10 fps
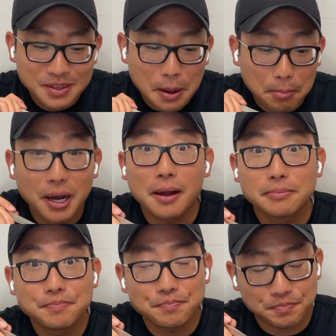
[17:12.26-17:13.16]

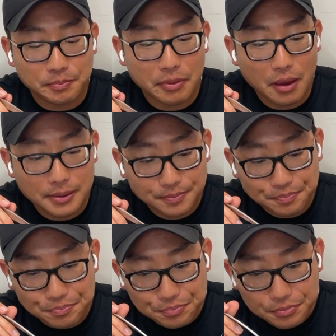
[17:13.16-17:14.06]
But,
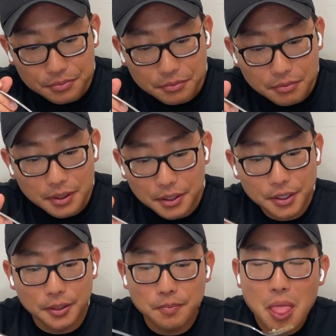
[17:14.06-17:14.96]
you
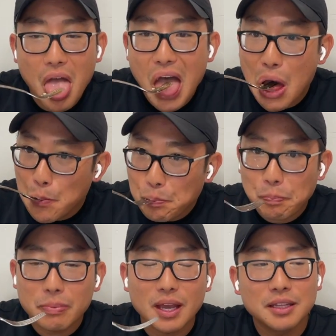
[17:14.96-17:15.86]
know,
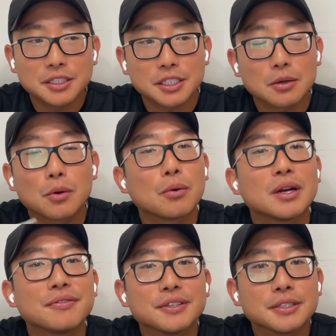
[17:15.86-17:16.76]
and then she's like, well, what
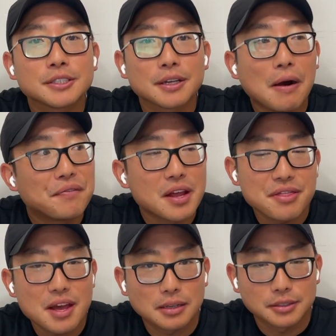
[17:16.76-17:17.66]
if it was
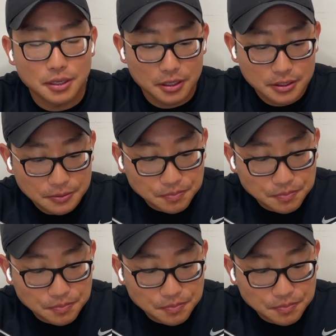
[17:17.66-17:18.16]
$10,000?